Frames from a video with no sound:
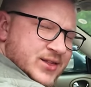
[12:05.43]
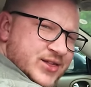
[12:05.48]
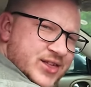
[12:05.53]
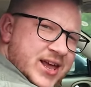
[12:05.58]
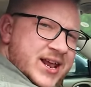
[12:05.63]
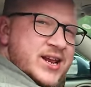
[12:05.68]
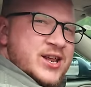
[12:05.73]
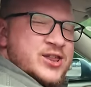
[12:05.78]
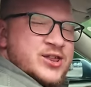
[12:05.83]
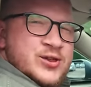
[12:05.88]

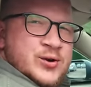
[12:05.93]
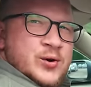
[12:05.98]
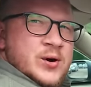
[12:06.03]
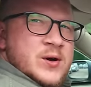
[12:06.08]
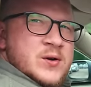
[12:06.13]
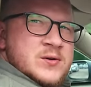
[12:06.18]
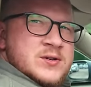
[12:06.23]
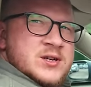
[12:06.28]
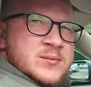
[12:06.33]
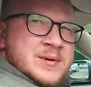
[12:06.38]
They thought
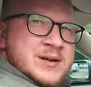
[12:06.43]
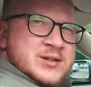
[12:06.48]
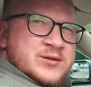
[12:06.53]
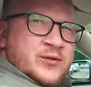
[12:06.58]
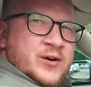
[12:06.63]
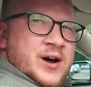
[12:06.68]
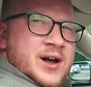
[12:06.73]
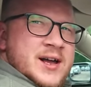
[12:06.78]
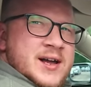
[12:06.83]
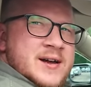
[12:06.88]
it was a
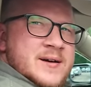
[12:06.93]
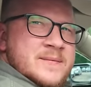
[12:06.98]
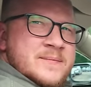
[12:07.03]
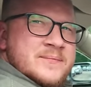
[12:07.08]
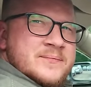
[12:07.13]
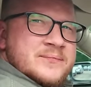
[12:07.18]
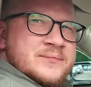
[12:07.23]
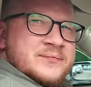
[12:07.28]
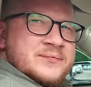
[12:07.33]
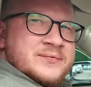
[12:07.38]
misfire.
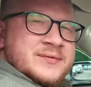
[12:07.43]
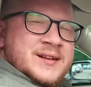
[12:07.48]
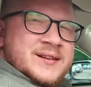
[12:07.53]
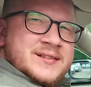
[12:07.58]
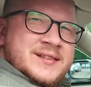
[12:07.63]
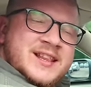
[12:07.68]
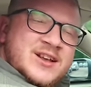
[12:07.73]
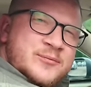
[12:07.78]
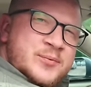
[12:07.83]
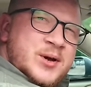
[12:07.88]

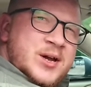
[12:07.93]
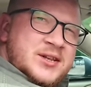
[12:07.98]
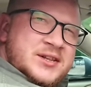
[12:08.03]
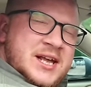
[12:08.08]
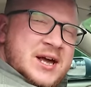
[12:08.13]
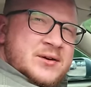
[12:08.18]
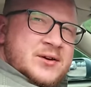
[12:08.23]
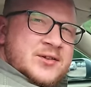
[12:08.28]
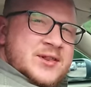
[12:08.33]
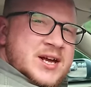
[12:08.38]
They put it
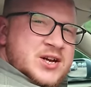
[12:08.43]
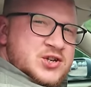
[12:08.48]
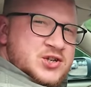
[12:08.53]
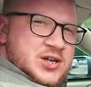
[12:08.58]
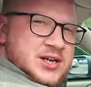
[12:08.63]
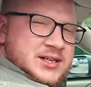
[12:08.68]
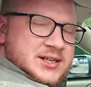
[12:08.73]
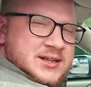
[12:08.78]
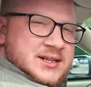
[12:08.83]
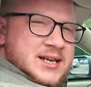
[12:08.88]
down on that
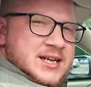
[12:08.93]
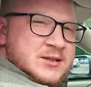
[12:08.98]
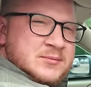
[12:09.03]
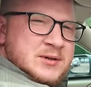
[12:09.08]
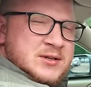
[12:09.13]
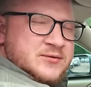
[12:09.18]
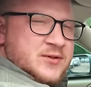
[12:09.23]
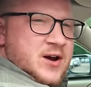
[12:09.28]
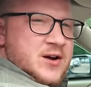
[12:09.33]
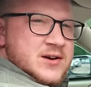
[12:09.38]
sheet, didn't they? It's a
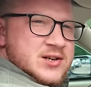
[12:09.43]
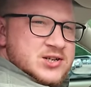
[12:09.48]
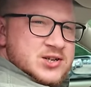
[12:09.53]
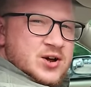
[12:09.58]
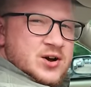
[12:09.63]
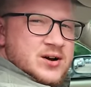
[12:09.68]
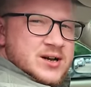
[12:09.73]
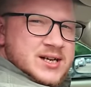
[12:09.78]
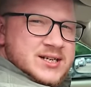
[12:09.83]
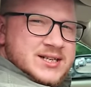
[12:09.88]
misfire. It's
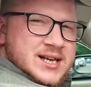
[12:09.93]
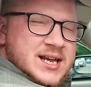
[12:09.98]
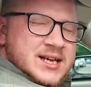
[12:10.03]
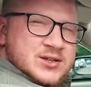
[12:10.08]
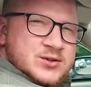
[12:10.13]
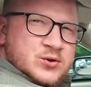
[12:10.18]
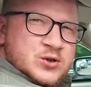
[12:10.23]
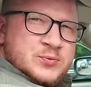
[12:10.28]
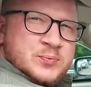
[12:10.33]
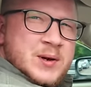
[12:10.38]
not. It's that
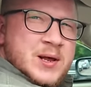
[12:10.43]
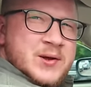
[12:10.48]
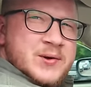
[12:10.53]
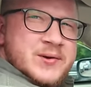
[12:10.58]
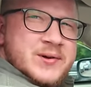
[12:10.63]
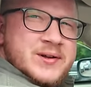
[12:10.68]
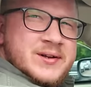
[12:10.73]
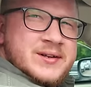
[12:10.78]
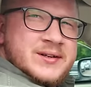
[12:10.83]
exhaust blow.